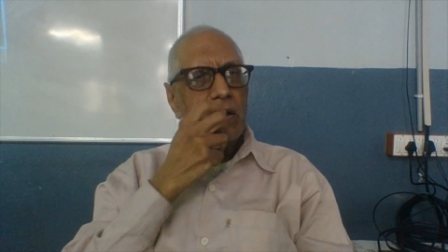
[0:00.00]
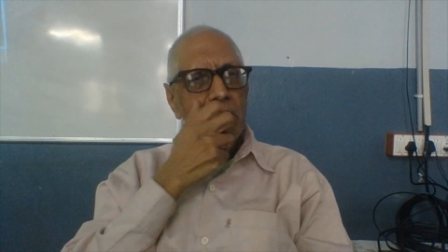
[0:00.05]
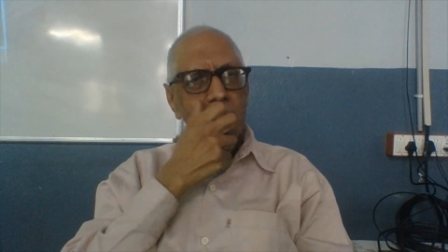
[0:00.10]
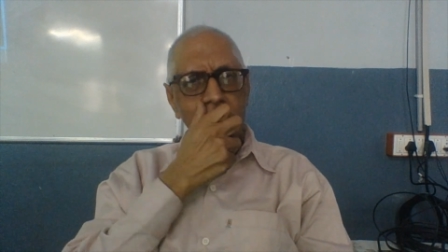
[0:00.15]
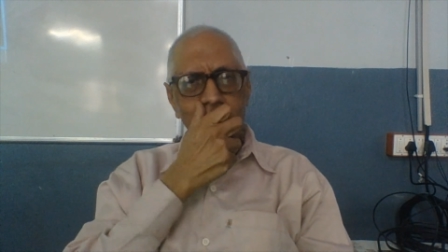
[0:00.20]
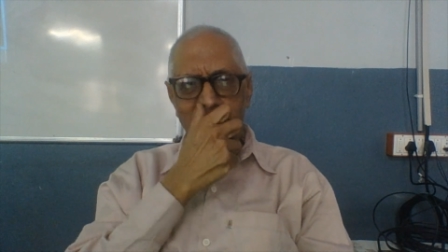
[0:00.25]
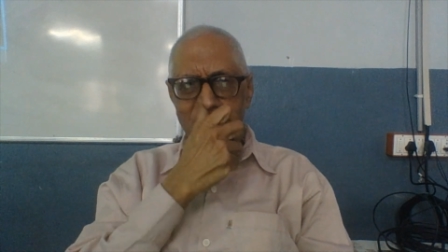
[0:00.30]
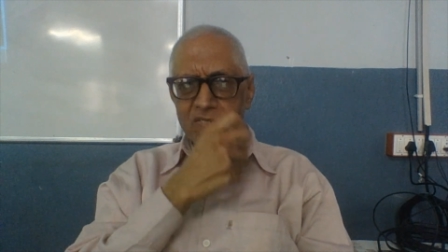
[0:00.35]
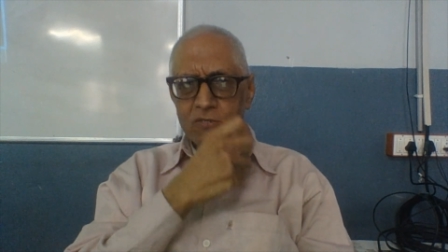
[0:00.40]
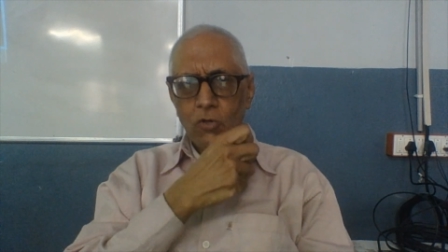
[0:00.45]

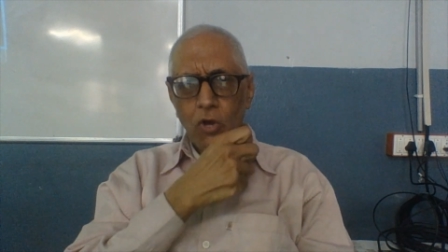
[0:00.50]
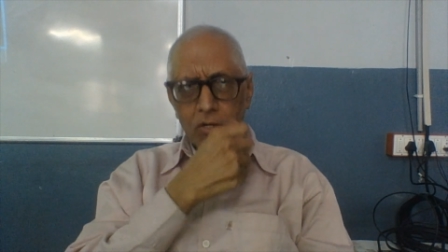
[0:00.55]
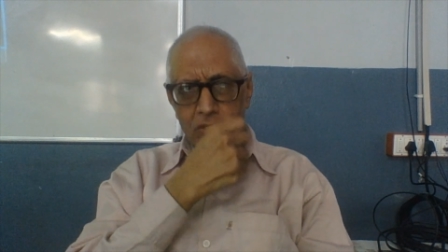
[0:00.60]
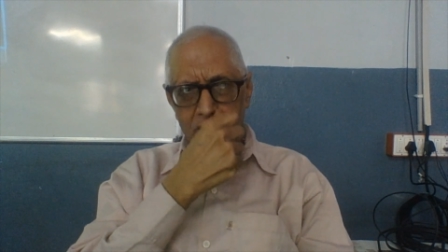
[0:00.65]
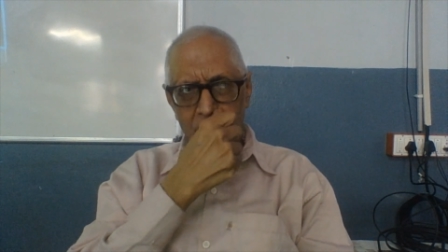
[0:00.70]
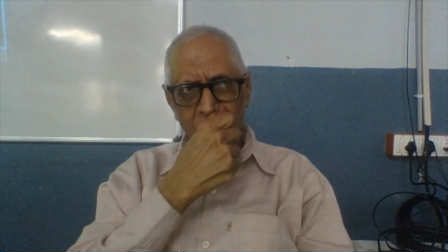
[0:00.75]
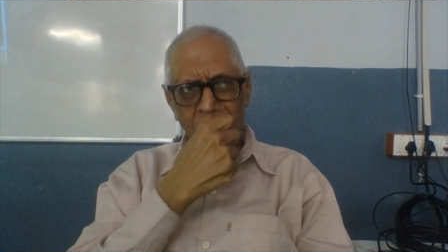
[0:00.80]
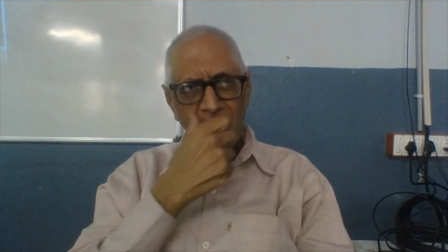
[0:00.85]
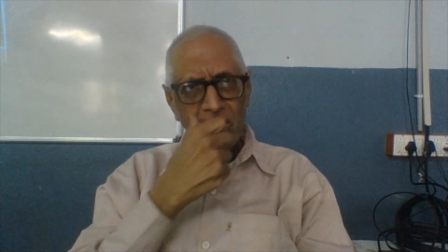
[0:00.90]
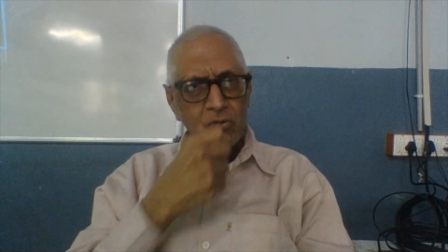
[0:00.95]
This talks
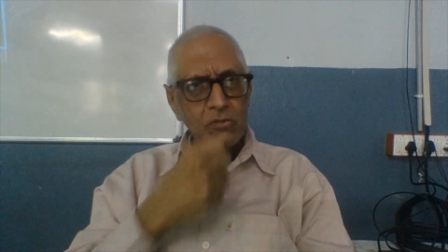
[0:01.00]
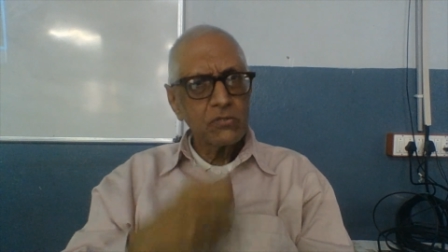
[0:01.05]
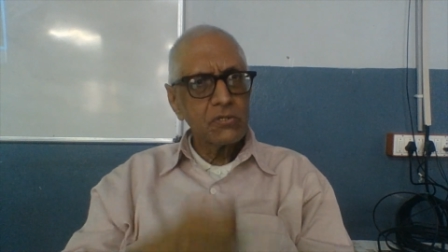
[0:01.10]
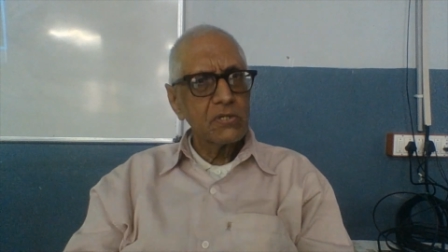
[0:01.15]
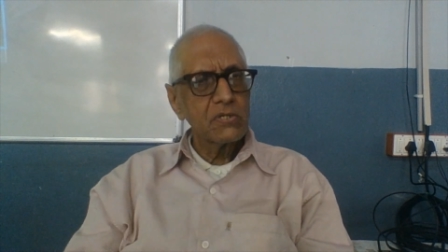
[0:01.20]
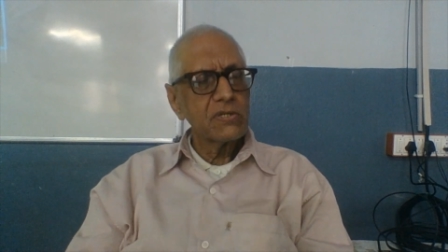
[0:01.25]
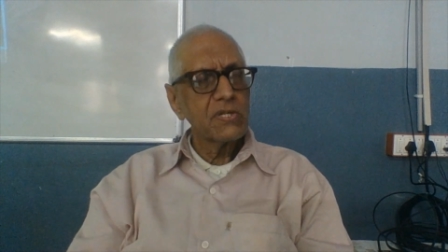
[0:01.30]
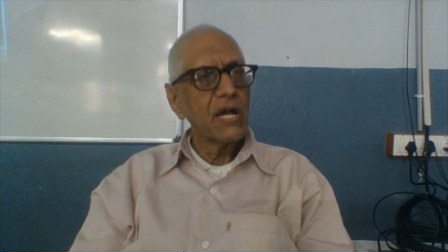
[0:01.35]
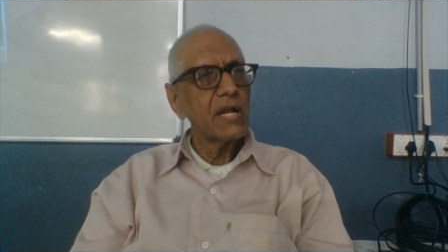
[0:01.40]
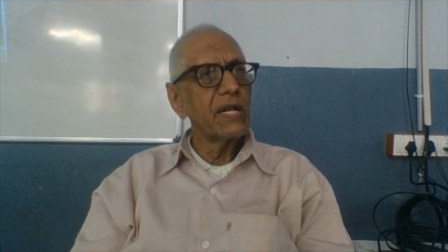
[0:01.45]

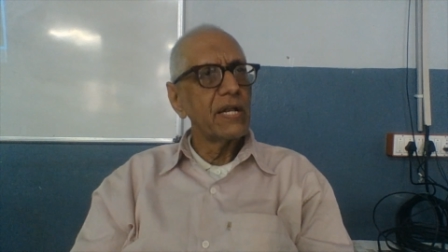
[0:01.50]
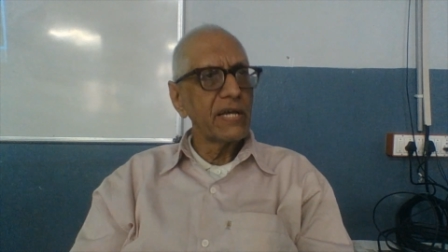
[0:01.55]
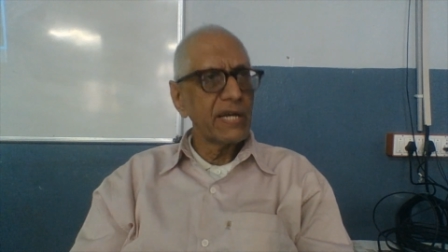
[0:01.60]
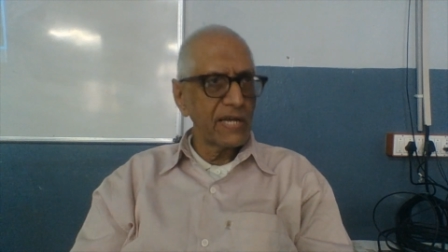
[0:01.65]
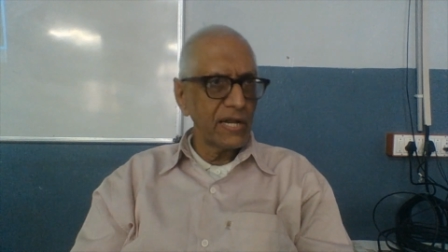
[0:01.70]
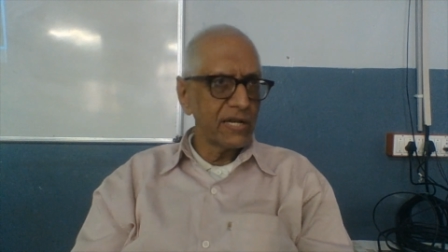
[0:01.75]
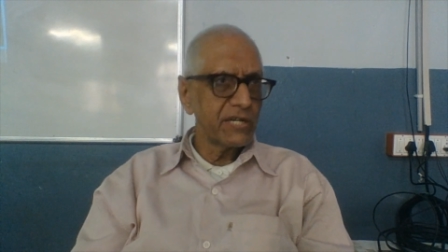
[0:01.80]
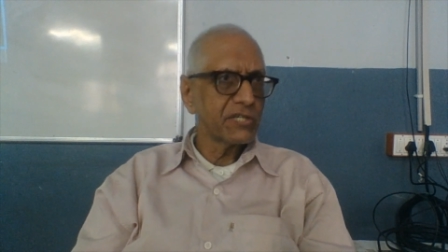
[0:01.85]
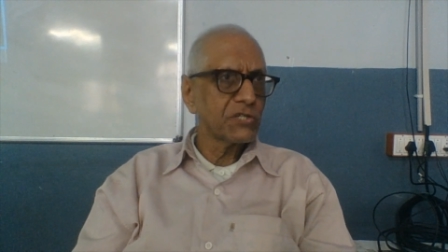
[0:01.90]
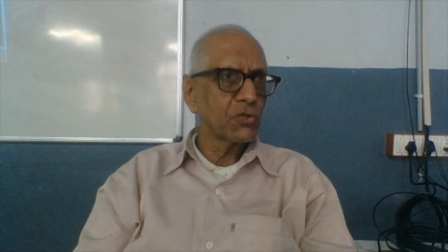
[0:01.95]
about the
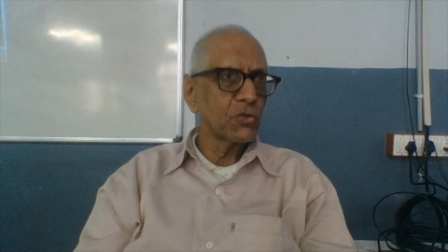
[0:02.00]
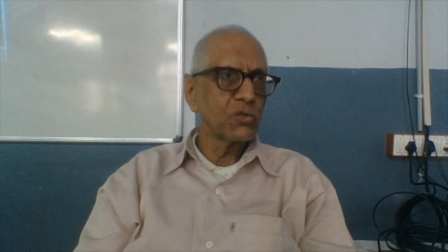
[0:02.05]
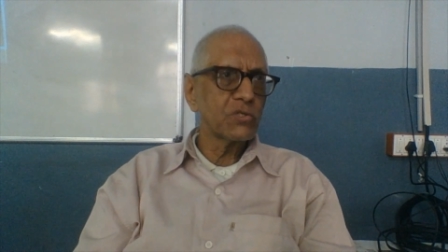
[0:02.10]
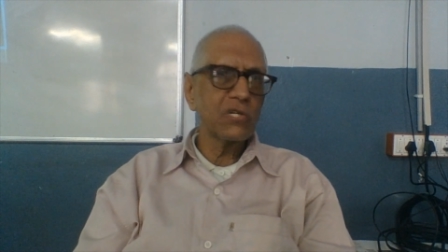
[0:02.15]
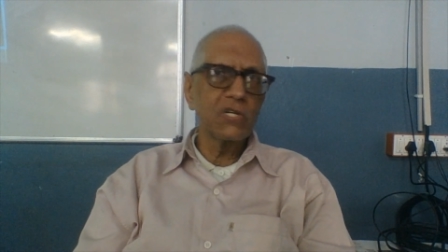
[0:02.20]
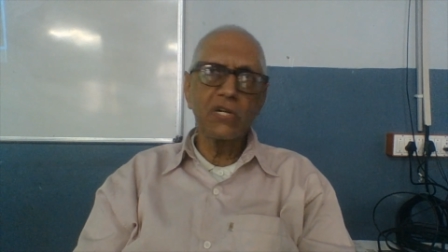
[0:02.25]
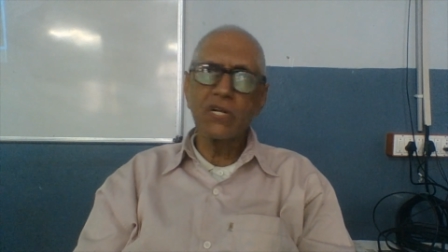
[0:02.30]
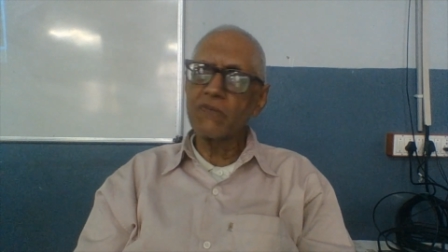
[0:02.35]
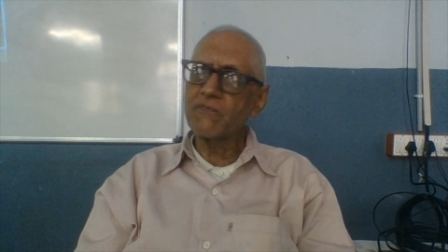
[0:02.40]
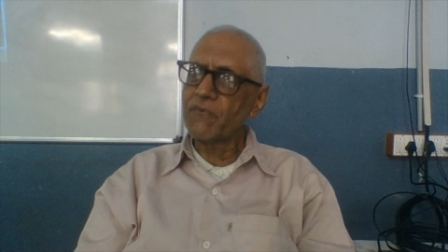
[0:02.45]
legal issues
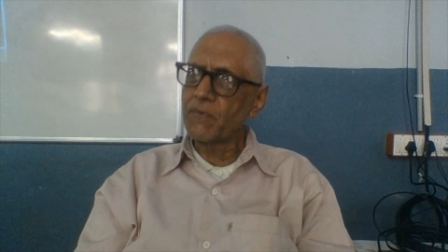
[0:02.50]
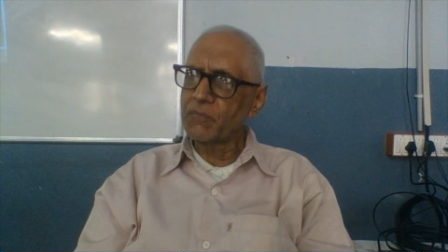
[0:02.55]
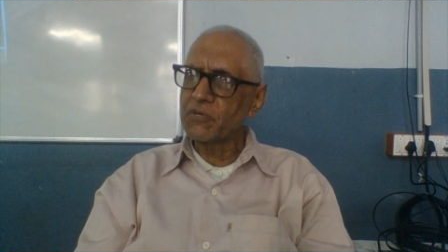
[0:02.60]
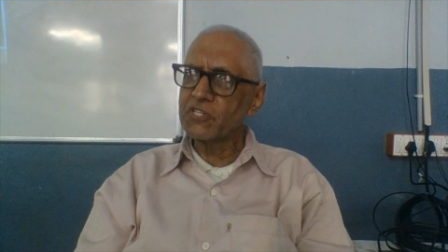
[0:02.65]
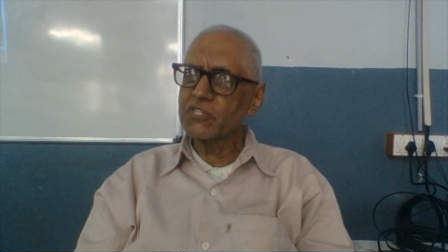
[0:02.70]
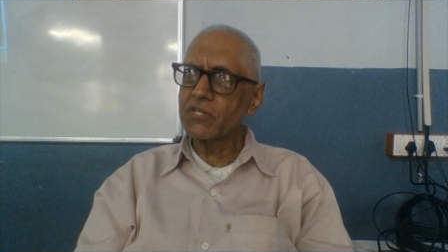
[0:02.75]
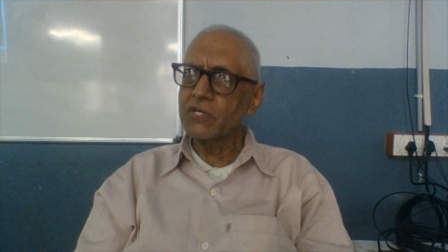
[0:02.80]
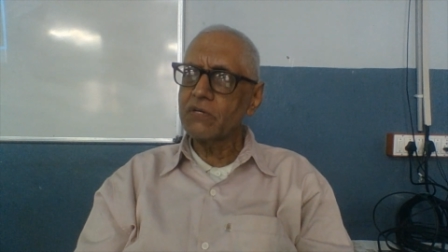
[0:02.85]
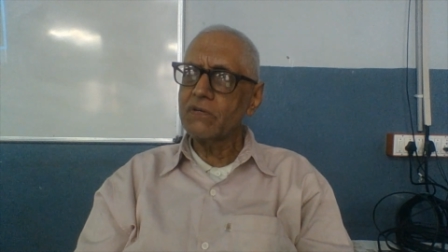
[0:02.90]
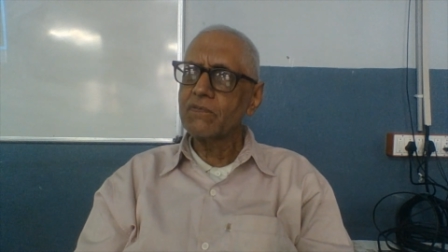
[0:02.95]
in
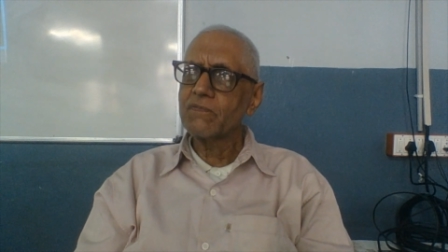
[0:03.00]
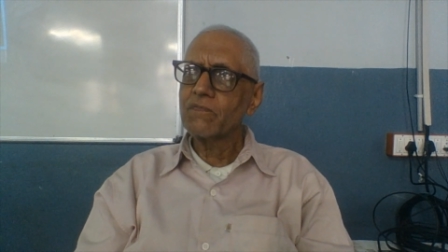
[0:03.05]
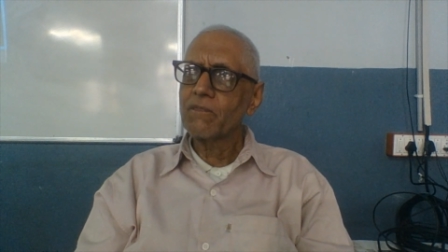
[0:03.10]
information,